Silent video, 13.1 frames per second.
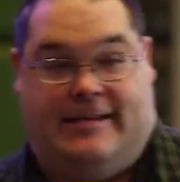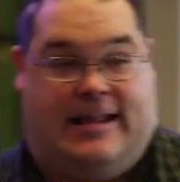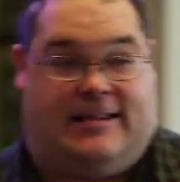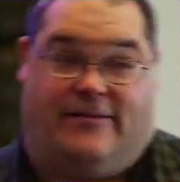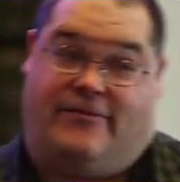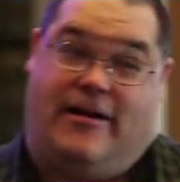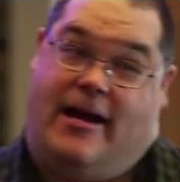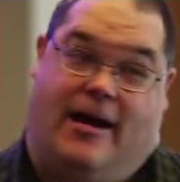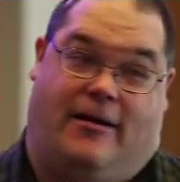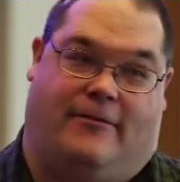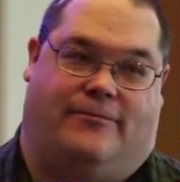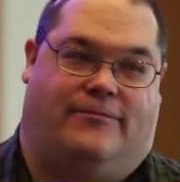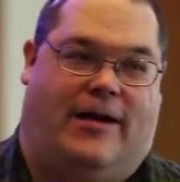I
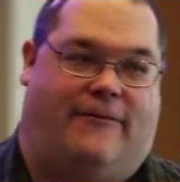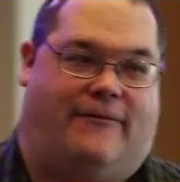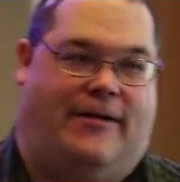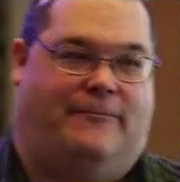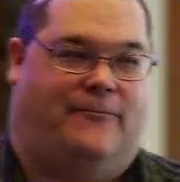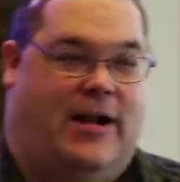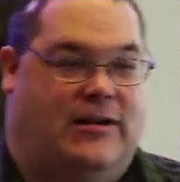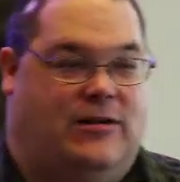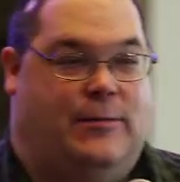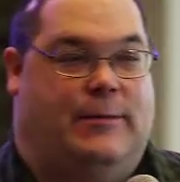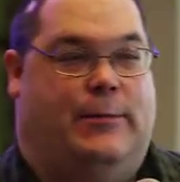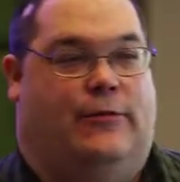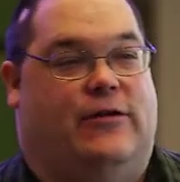don't remember too
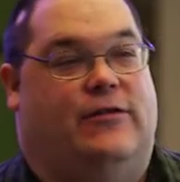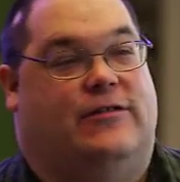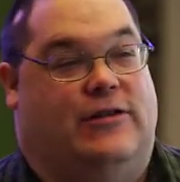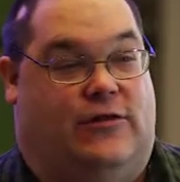many people using